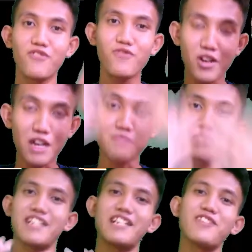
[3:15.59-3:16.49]
rooftop
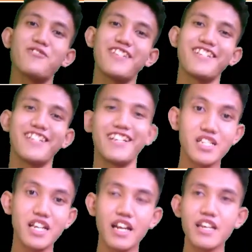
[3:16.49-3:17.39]
upside down.
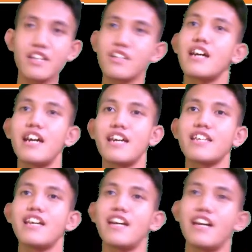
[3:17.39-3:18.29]
Is it right?
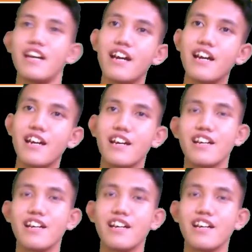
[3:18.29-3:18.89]
Right, yeah.